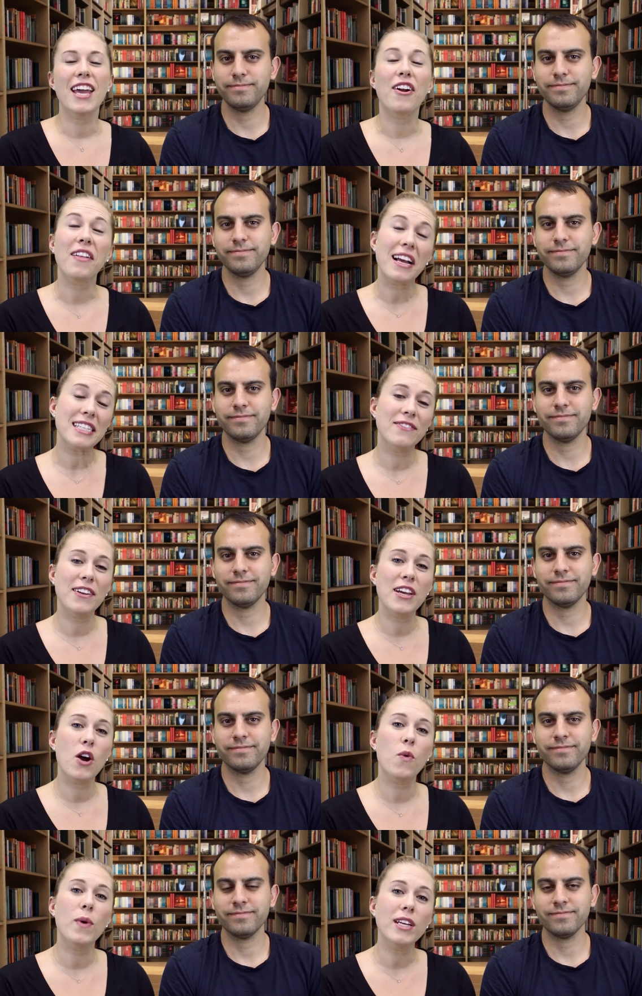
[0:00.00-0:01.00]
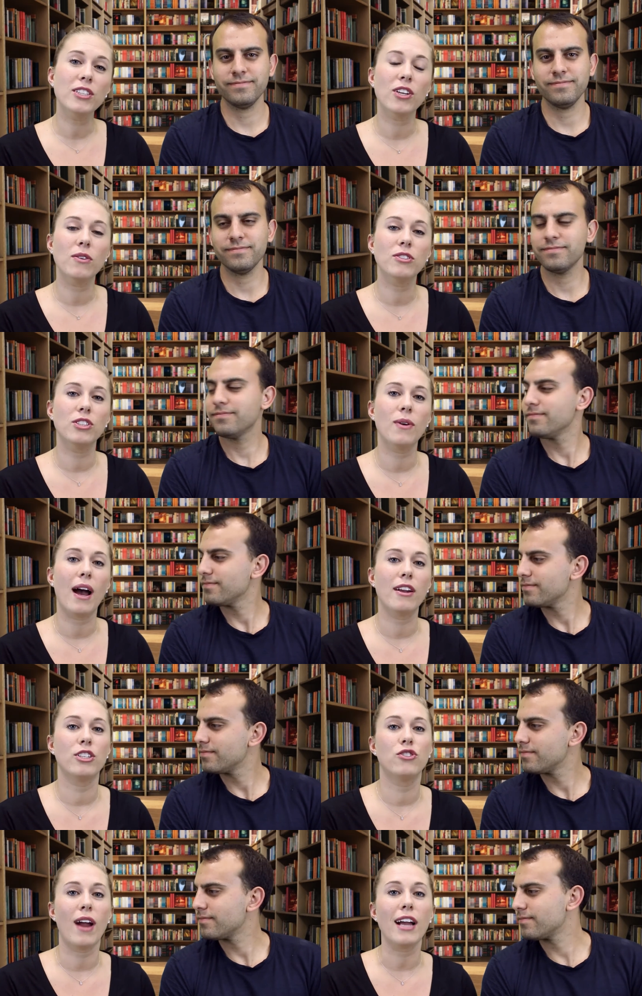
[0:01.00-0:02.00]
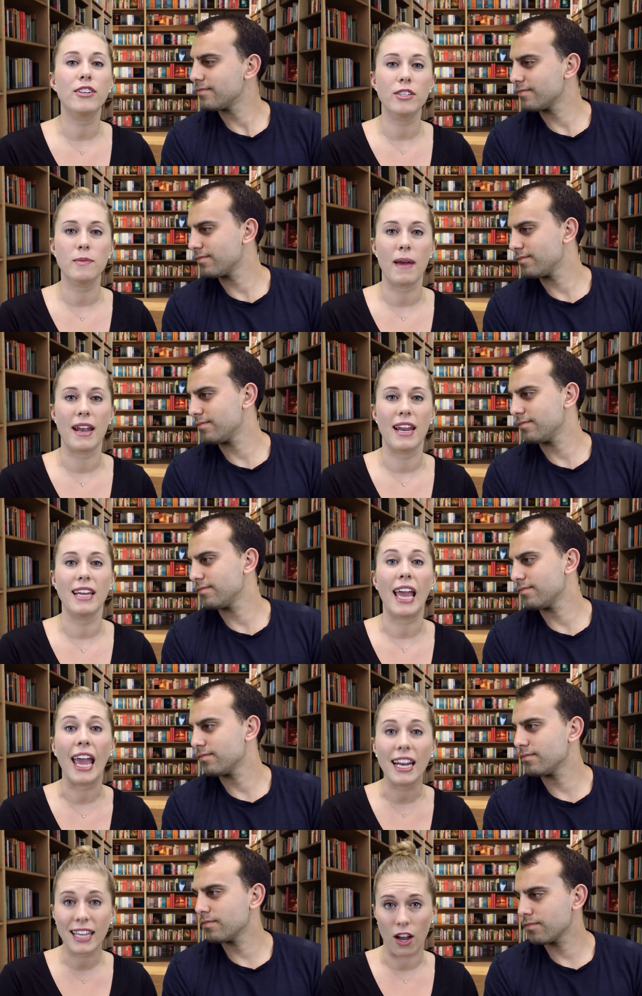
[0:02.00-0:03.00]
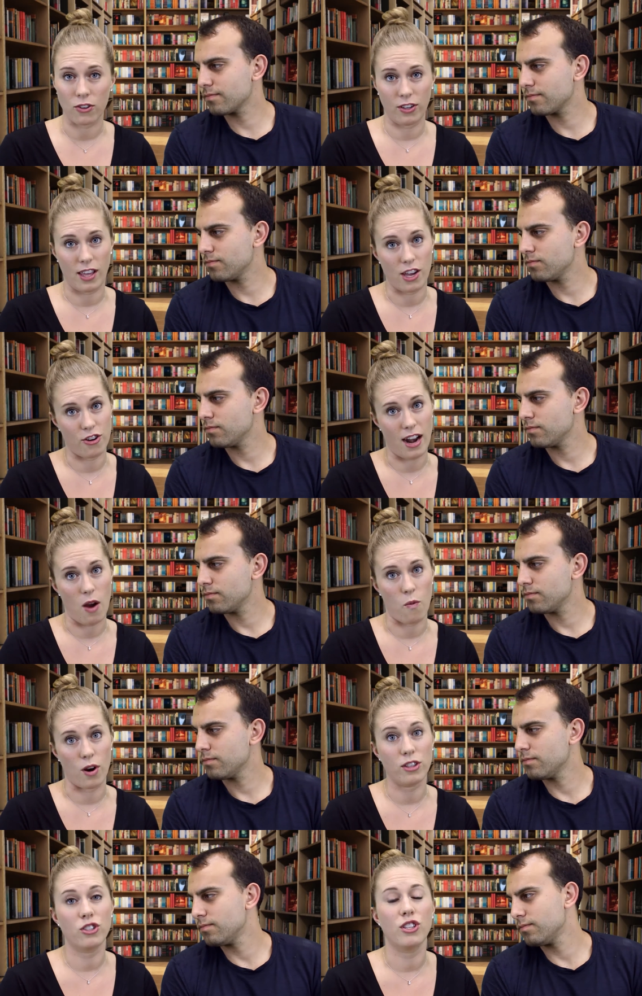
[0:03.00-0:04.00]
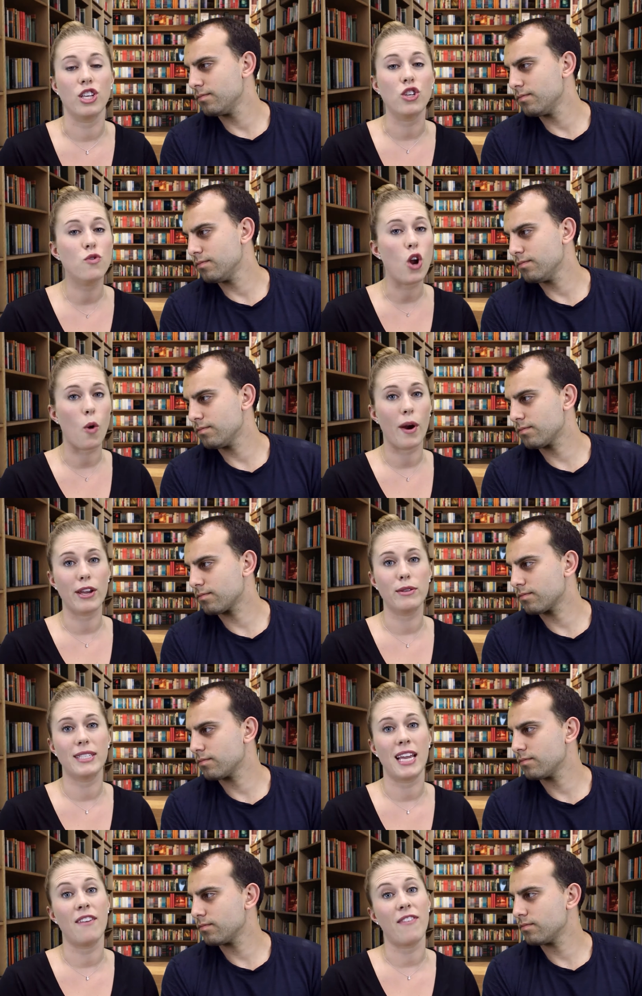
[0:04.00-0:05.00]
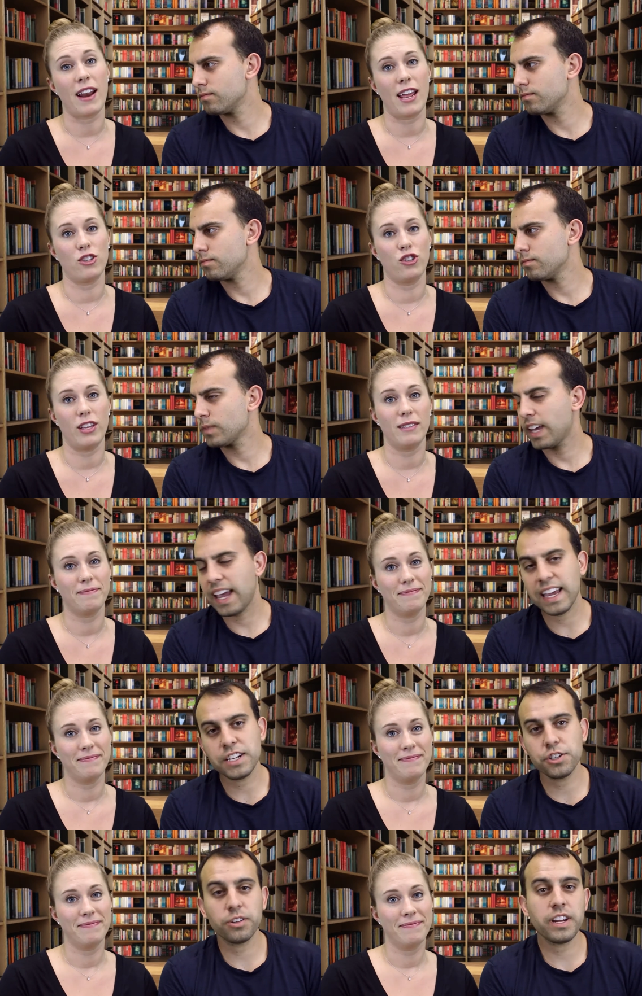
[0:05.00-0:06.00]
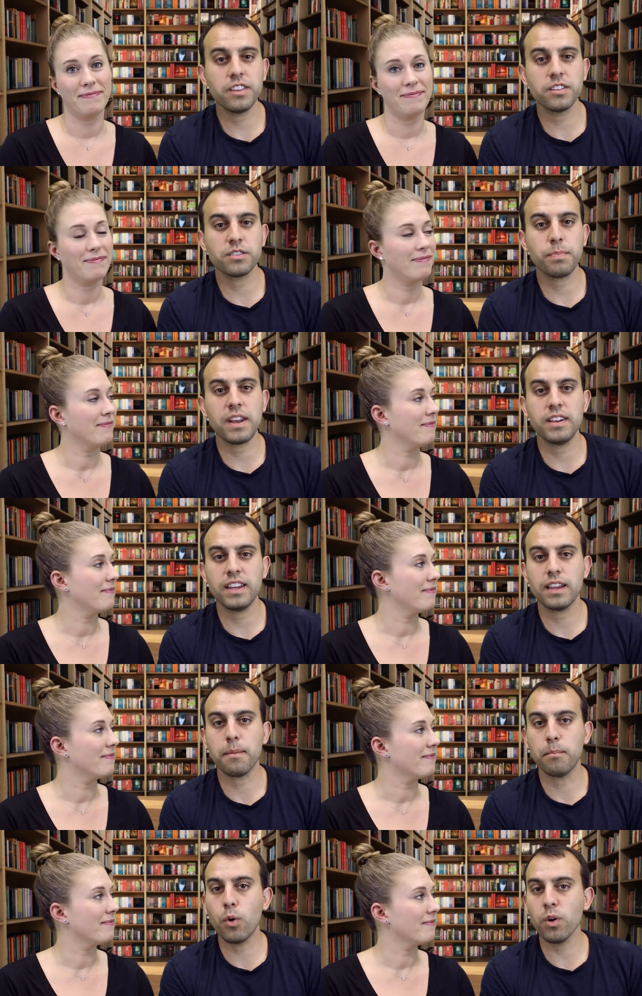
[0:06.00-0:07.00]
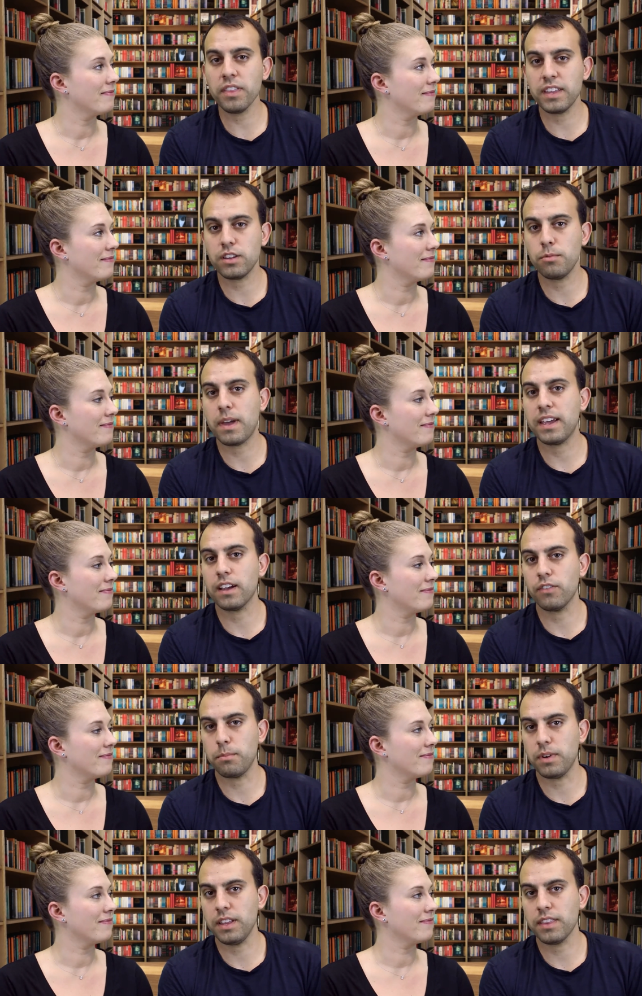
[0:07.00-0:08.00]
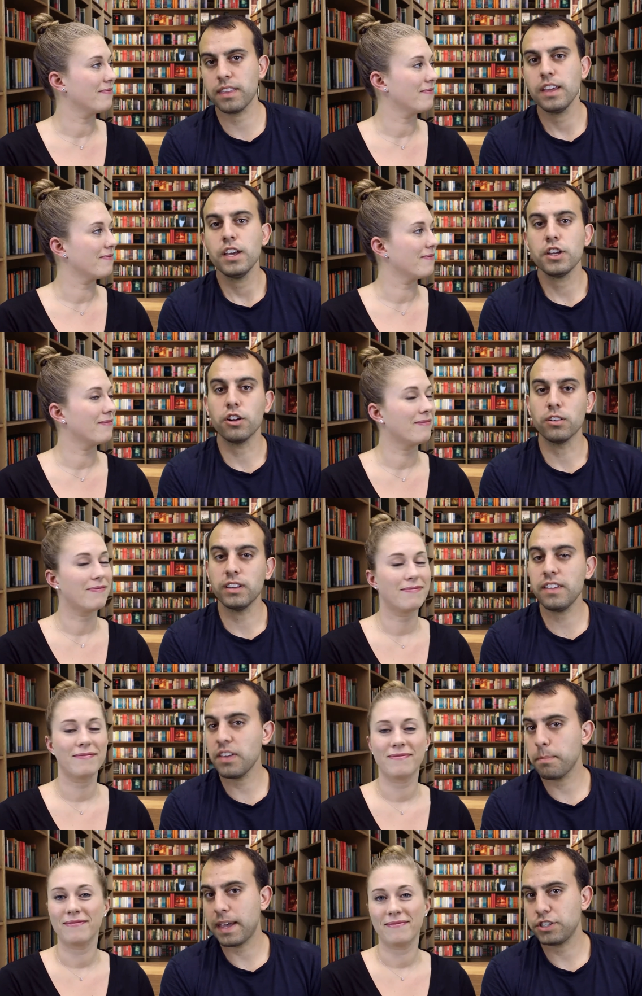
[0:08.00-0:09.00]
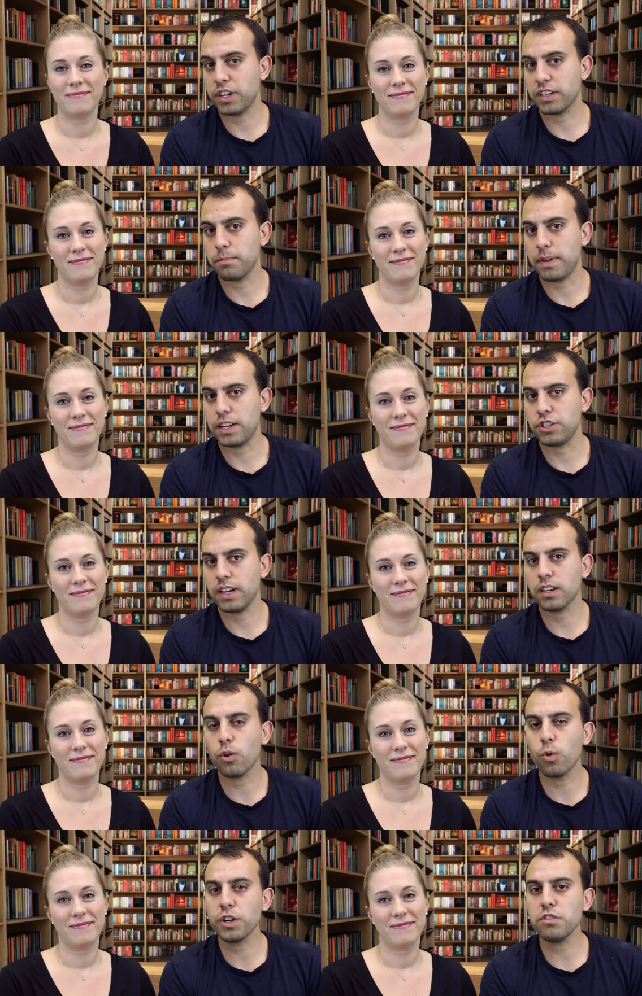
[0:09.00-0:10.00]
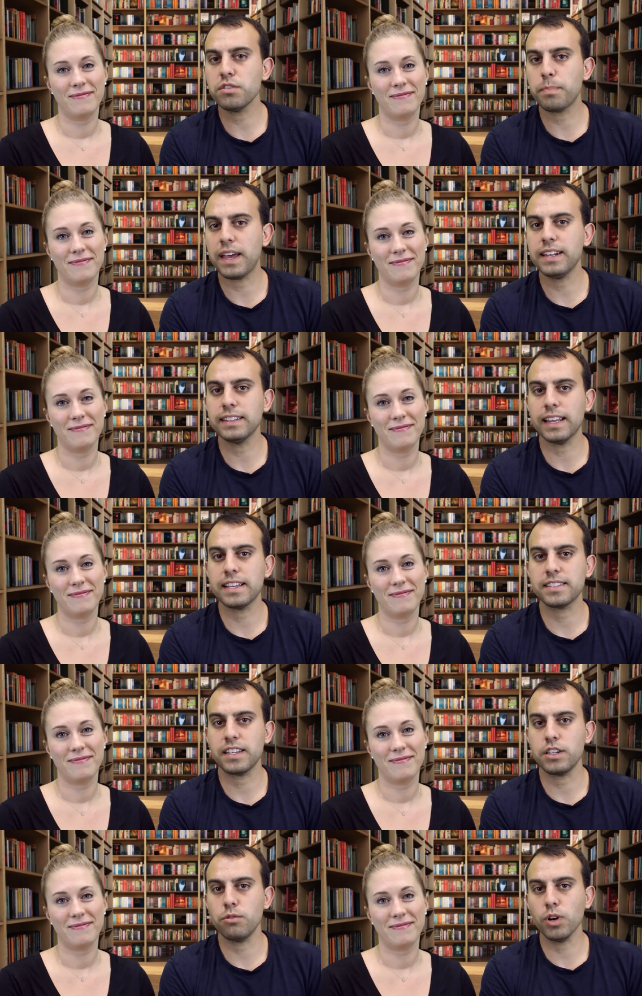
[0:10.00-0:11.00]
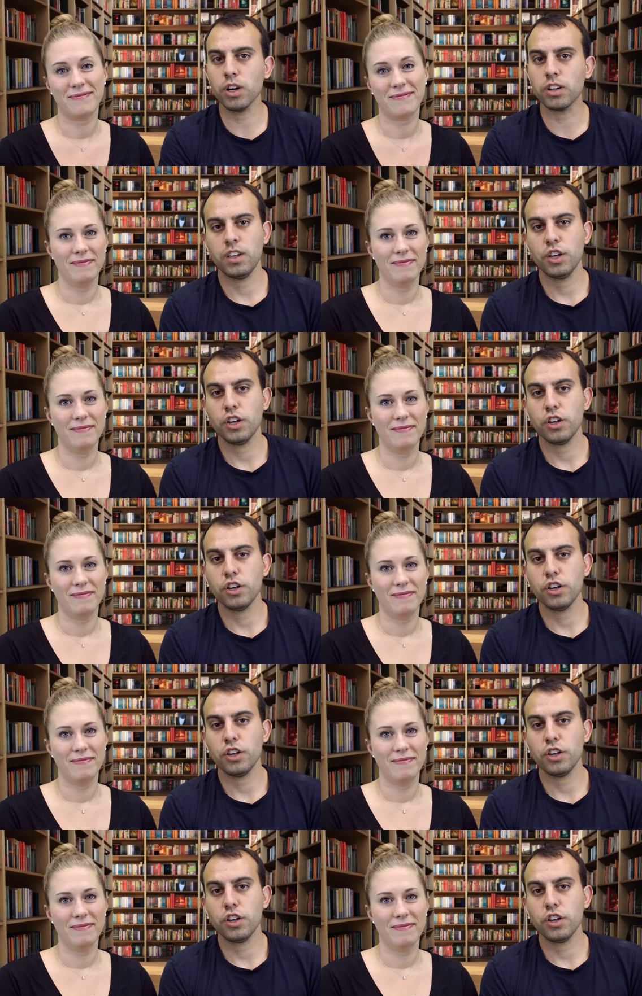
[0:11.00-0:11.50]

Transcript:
Speaker 1: In our last video, we showed you how to track your spending and calculate your net worth so that you know where you stand financially.
Speaker 2: And you're either spending more than you make every month, you're living paycheck to paycheck, or you spend less than you earn.